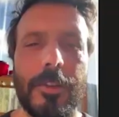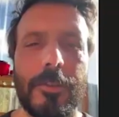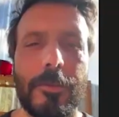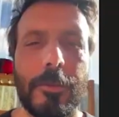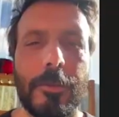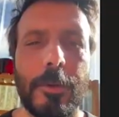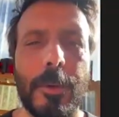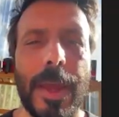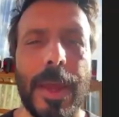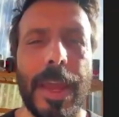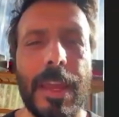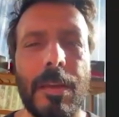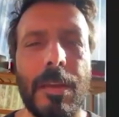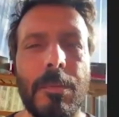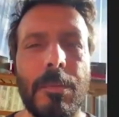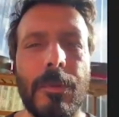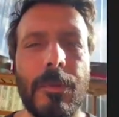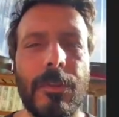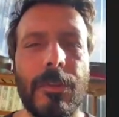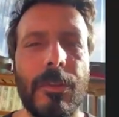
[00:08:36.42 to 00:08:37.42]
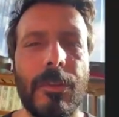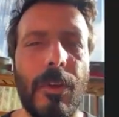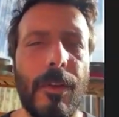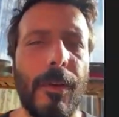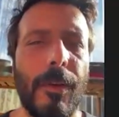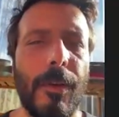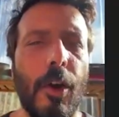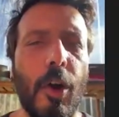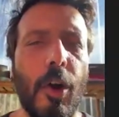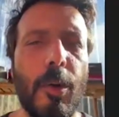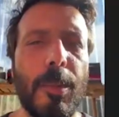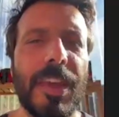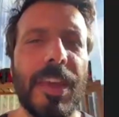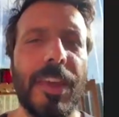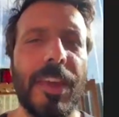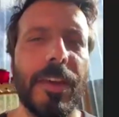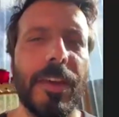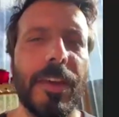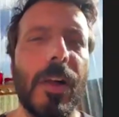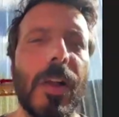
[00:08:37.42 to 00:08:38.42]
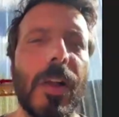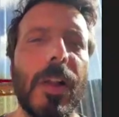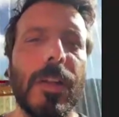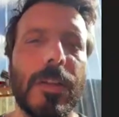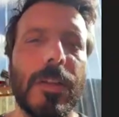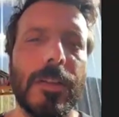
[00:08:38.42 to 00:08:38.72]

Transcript: True Aims Hobie keel.